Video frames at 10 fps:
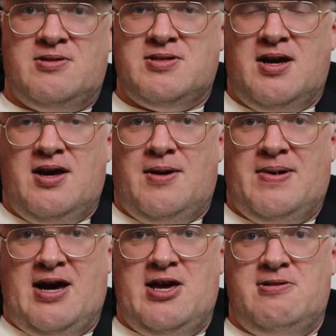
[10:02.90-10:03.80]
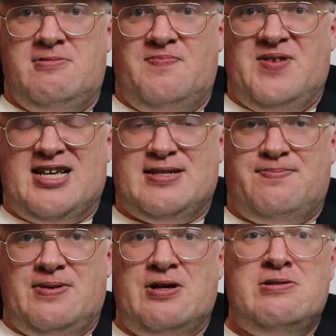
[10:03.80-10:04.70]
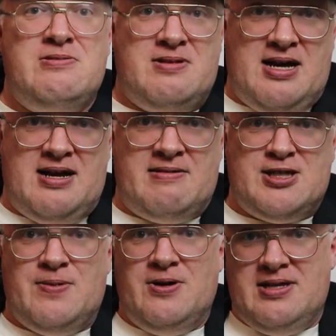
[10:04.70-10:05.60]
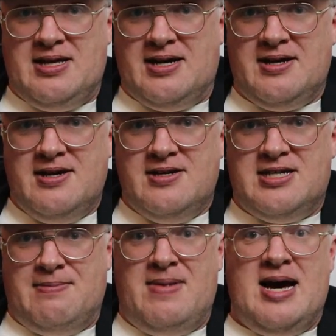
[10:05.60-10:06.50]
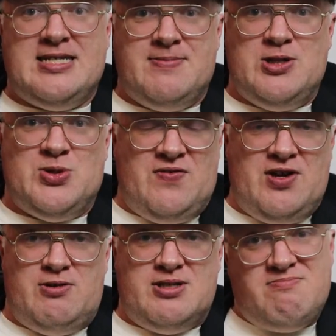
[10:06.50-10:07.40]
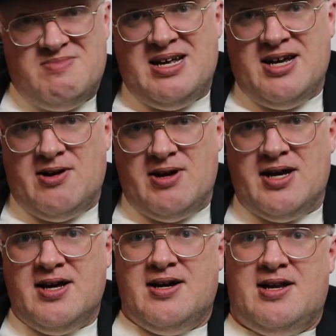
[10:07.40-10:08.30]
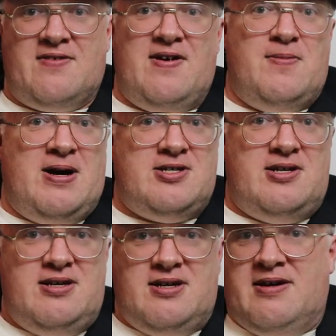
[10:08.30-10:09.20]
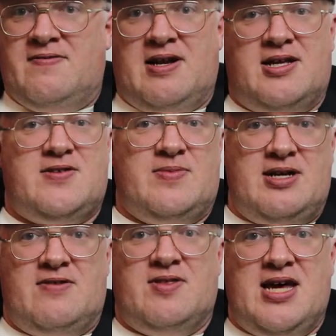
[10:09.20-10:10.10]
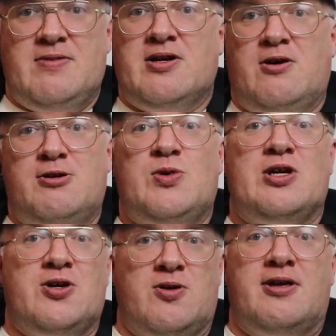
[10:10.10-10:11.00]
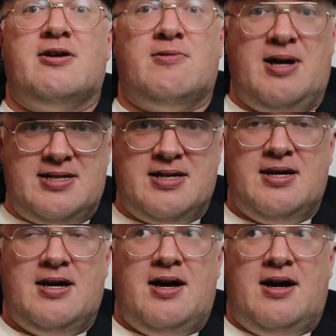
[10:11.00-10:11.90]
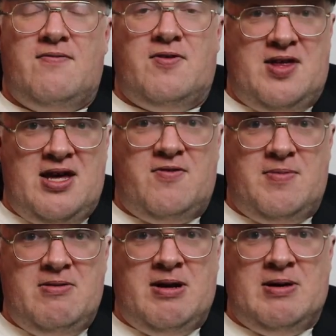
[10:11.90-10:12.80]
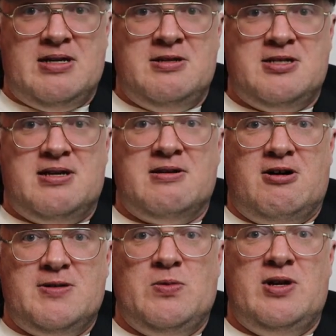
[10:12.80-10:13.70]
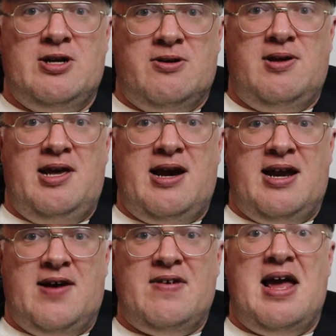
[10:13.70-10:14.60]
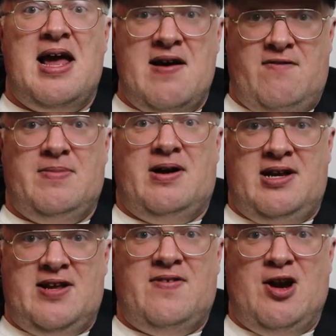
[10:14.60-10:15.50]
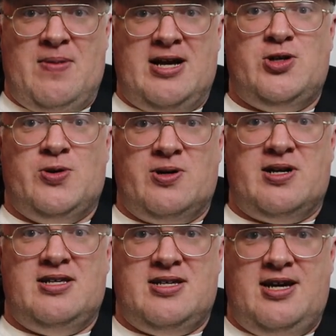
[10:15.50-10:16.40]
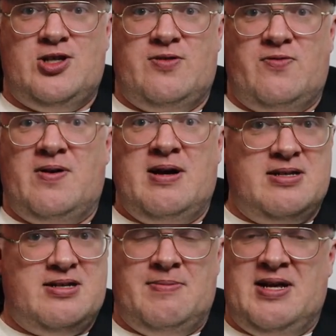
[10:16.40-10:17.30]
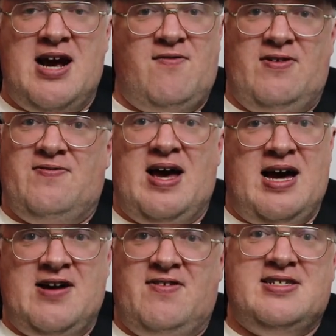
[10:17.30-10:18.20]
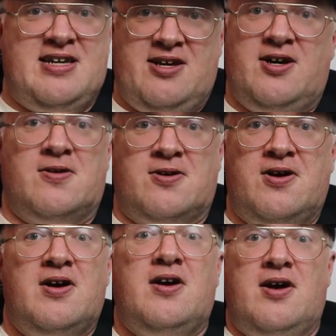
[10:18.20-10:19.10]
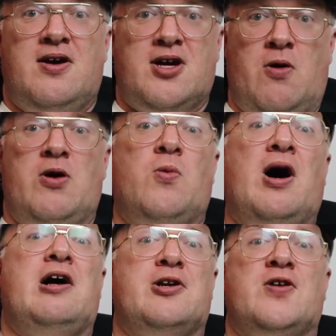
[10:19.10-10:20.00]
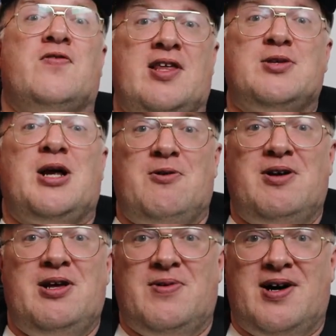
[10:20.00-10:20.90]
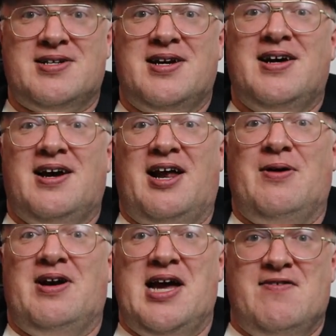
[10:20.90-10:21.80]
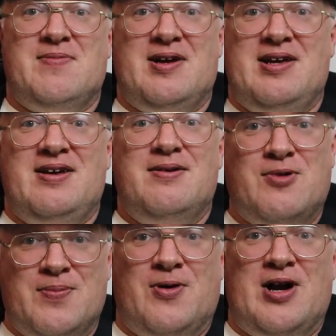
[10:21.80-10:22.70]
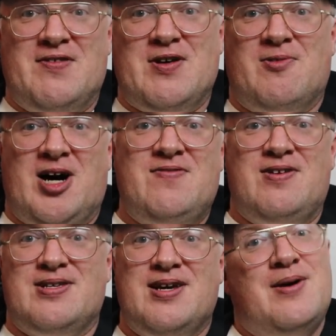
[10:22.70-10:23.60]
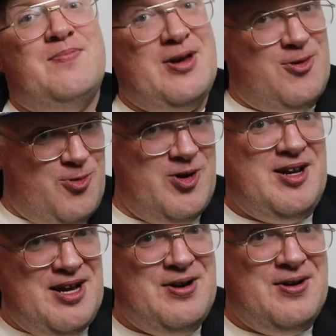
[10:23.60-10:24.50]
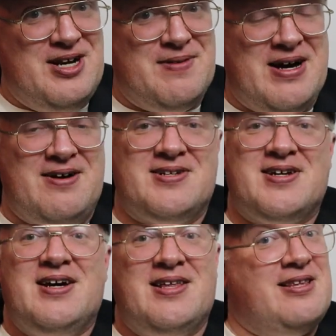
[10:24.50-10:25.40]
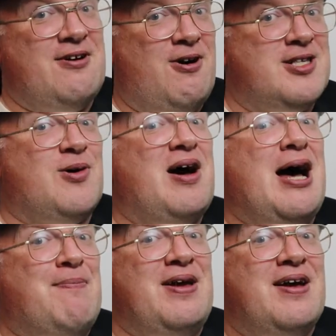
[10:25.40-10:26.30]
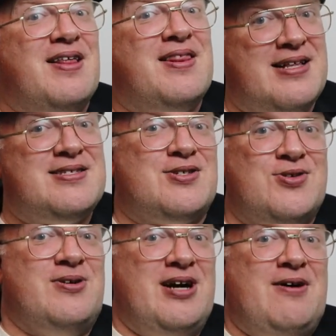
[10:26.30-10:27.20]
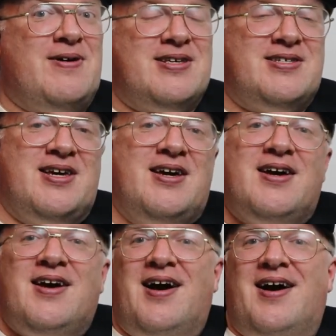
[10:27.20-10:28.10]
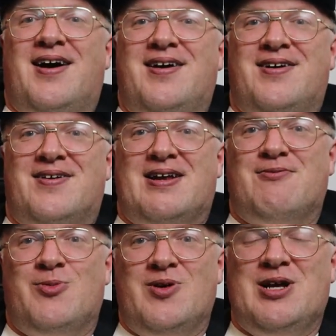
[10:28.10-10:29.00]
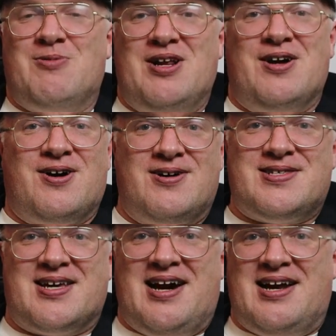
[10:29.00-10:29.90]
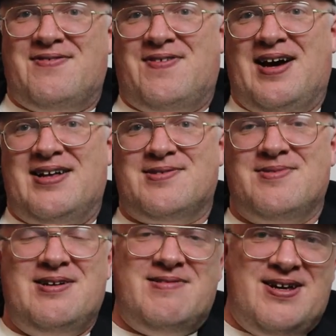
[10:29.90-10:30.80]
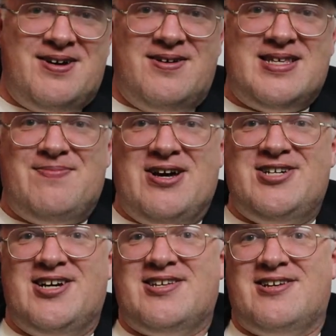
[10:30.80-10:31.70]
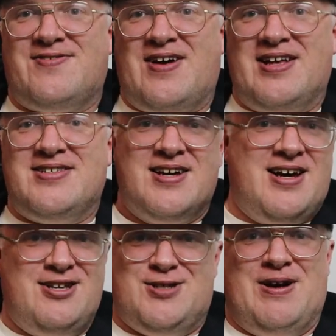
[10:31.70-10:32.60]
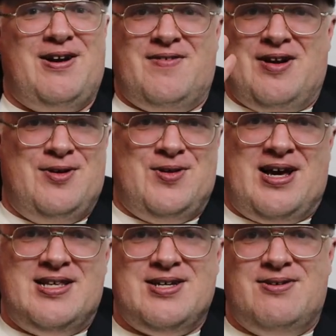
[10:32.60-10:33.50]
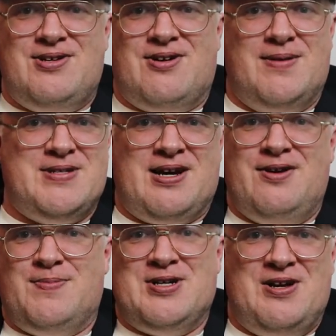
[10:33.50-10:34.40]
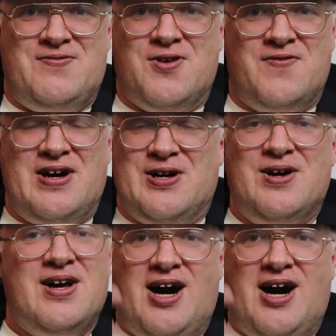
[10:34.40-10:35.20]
those. But how you explode that, or exploit that to maximize revenue is an area. Like, Fenerbahce have lots of money. For them, the goal is winning EuroLeague. Great. For that, for me, what I want is the goal to be winning EuroLeague and have everybody in the Fenerbahce organization, I mean, every fan, every stakeholder, going wild over. That's what I really want. And I want everybody, more importantly, of their rivals, being really annoyed about it, that they're also happy. That's the story I want to see. You know, that it really, really hurts the Gala fans. It really, really hurts the Beşiktaş fans. And just to be clear, I've got nothing against those two clubs, and I've got nothing particularly for Fener.